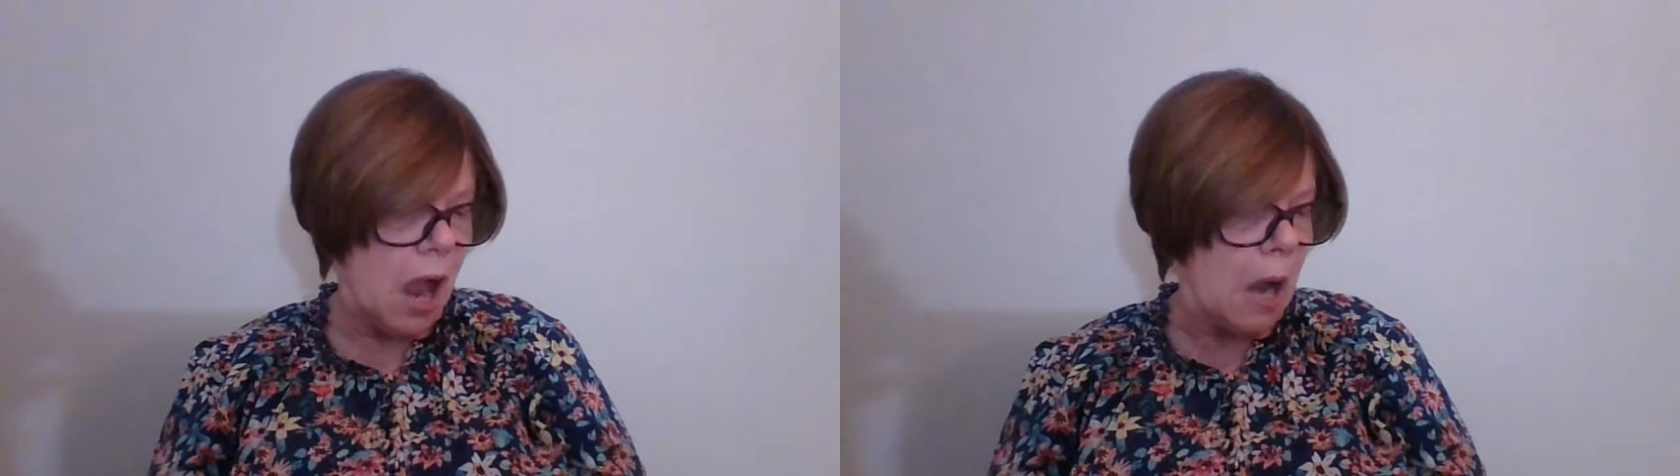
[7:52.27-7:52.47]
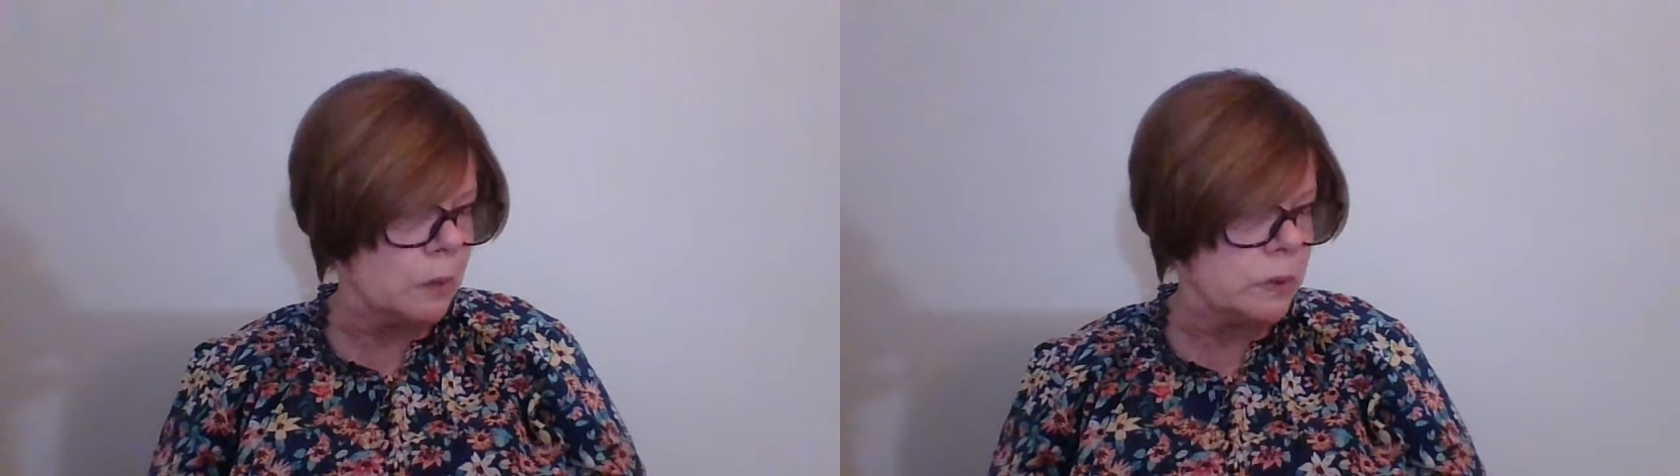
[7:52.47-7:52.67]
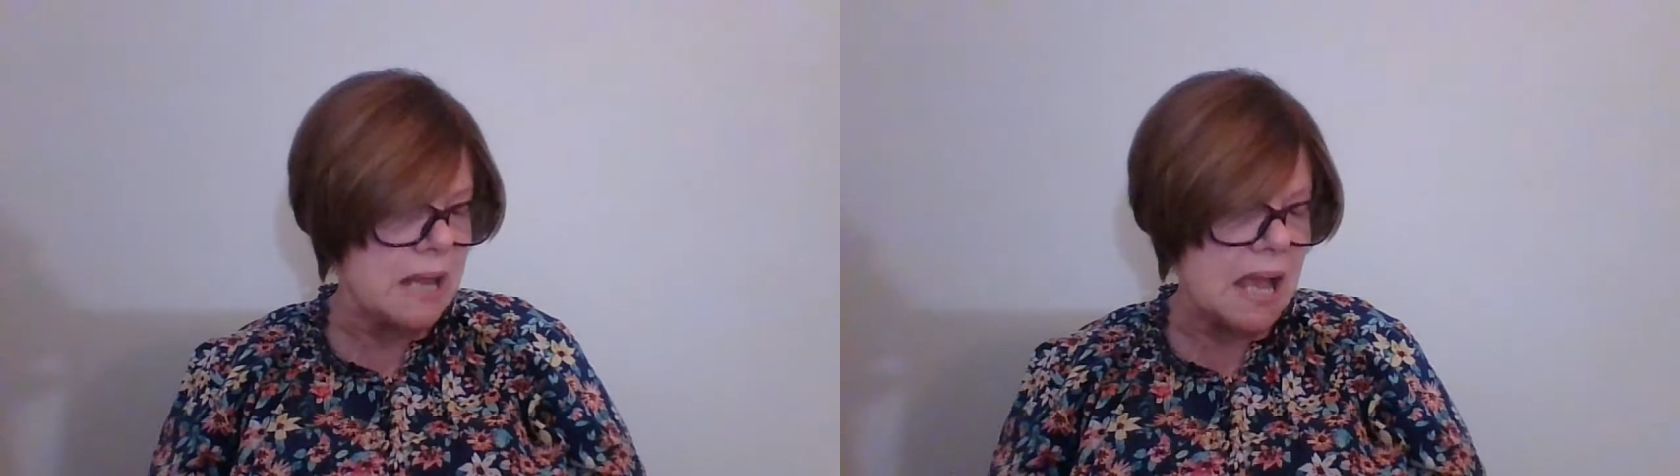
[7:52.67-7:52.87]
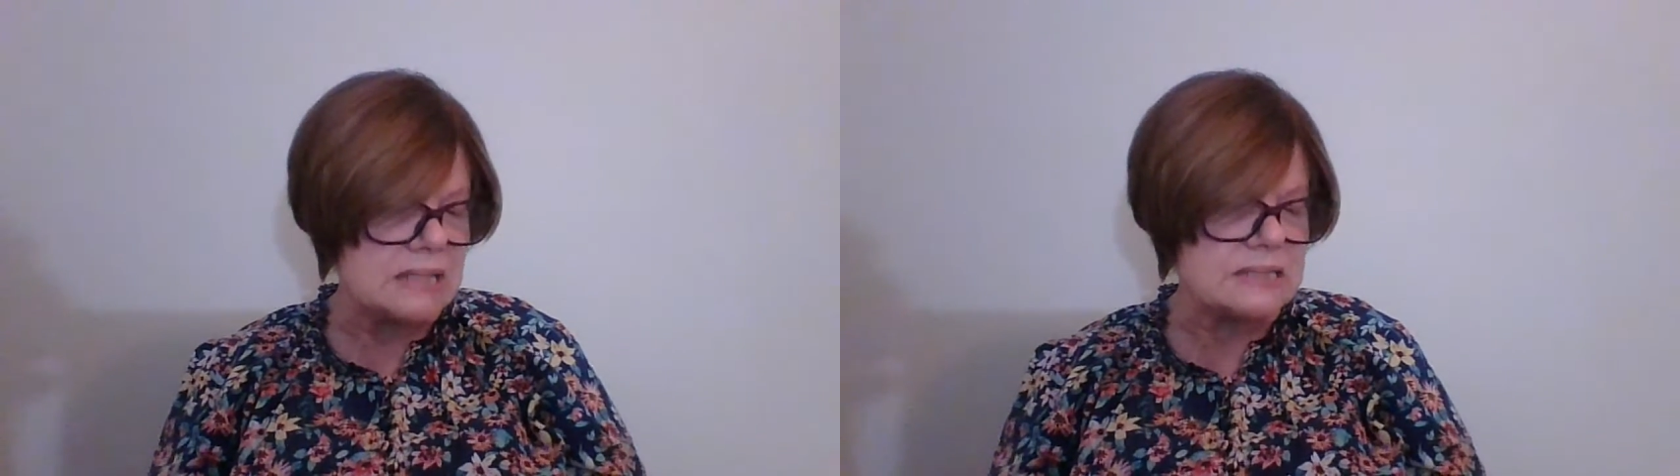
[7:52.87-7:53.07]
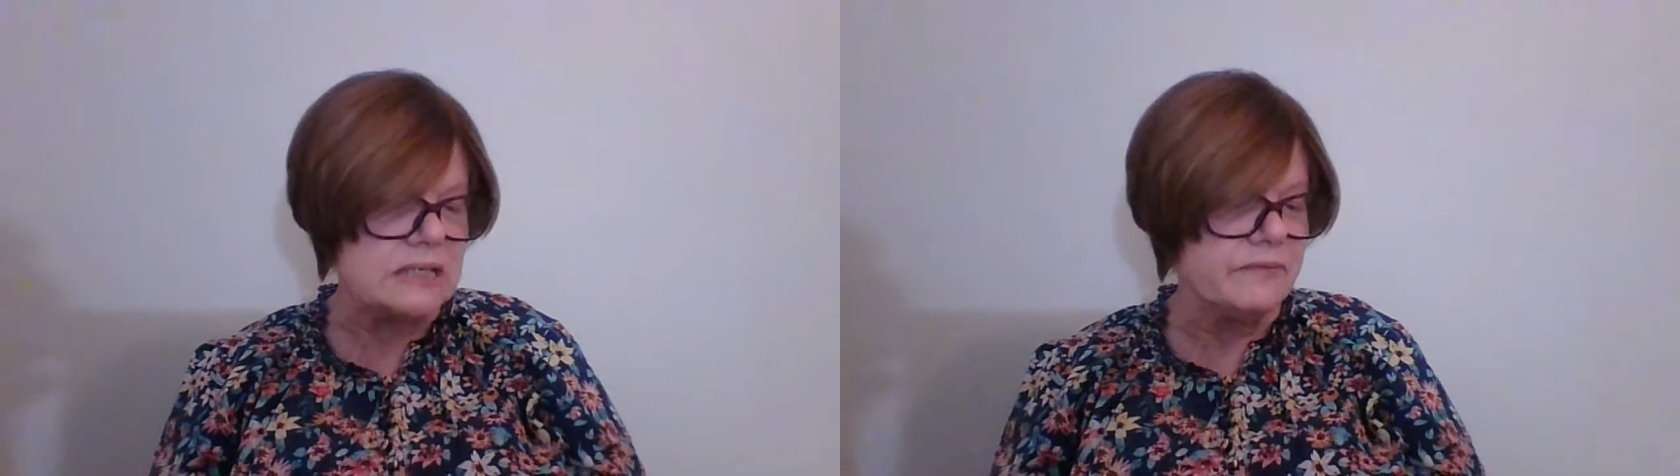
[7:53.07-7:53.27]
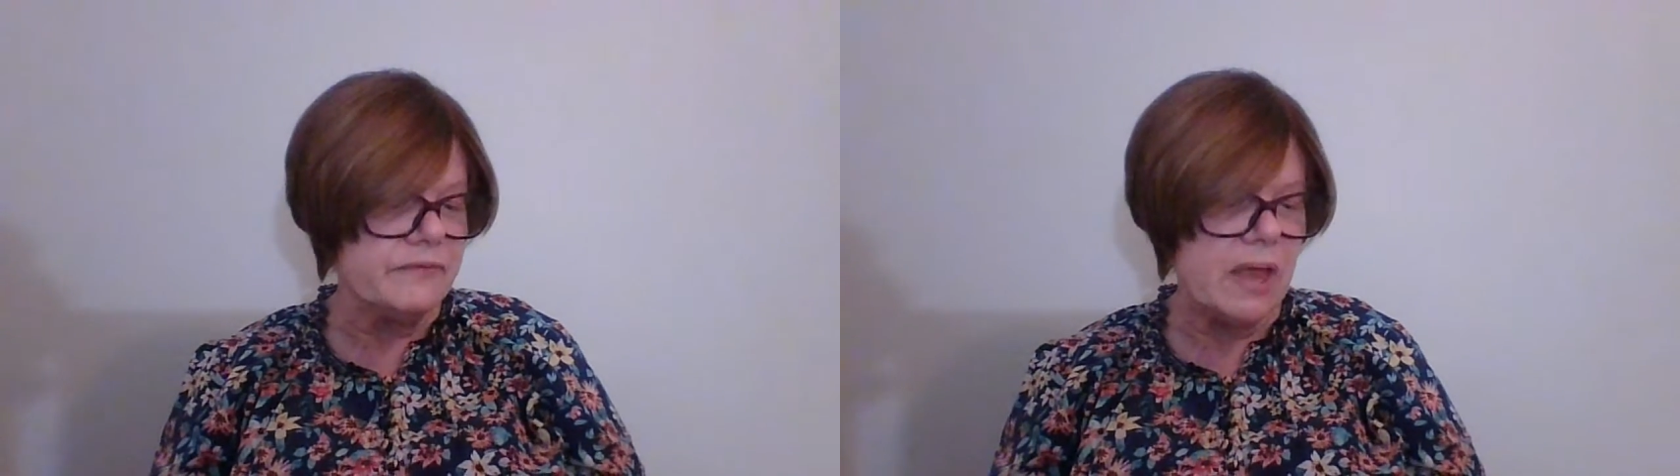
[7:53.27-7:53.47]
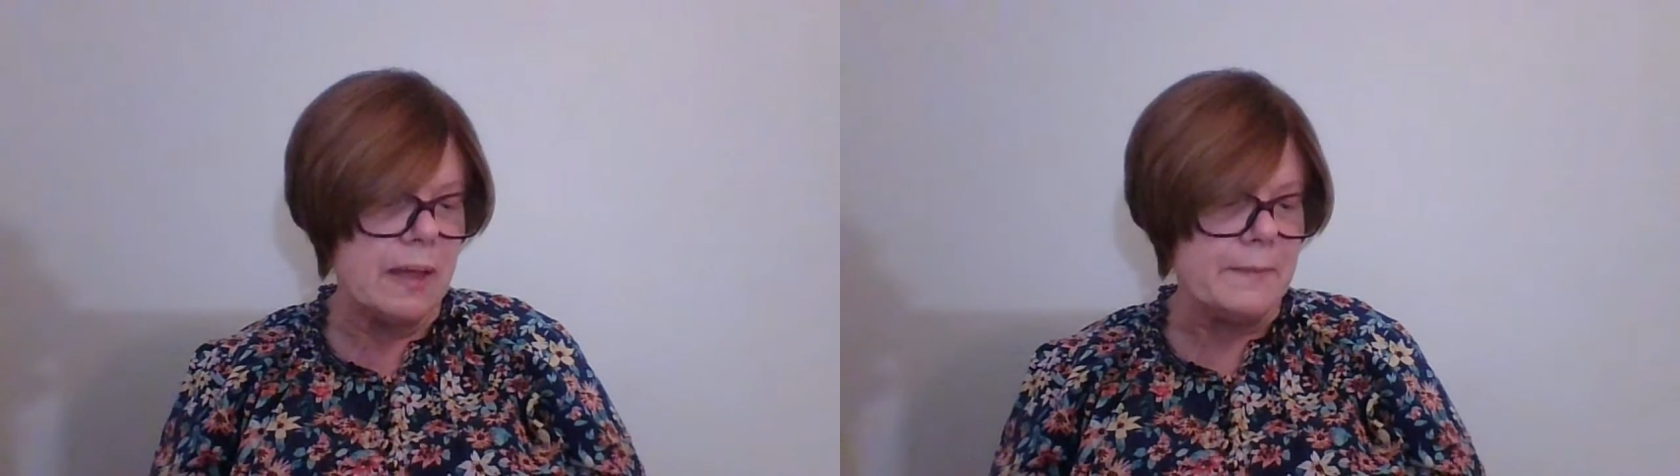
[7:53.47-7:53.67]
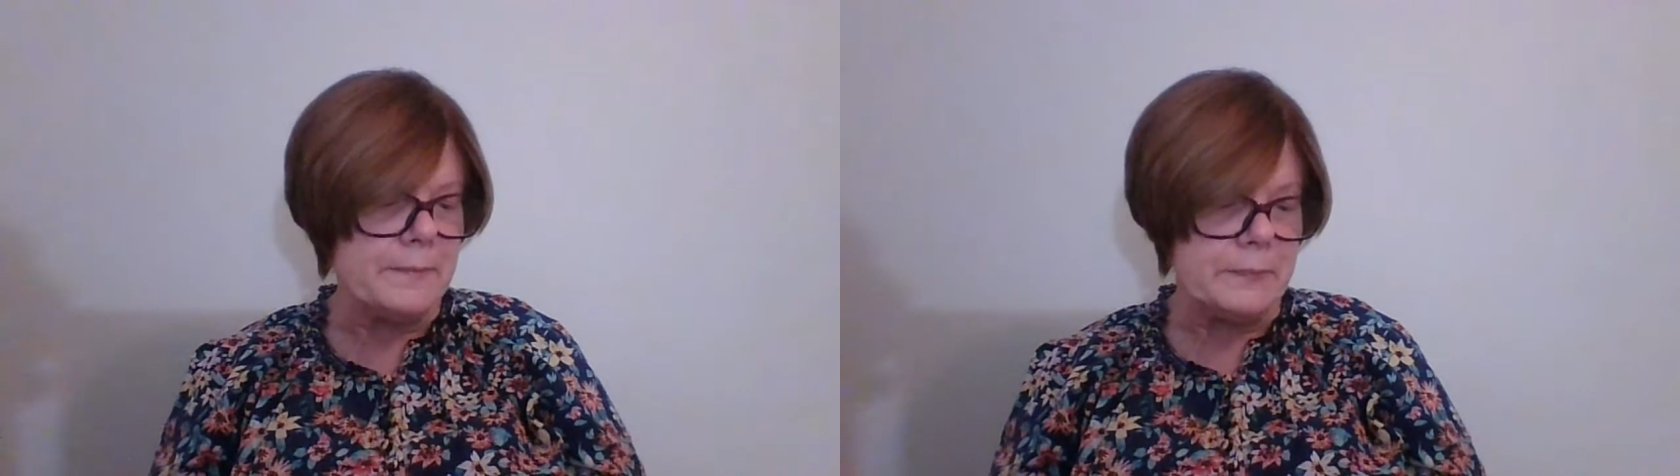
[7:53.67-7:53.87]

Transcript: our last event,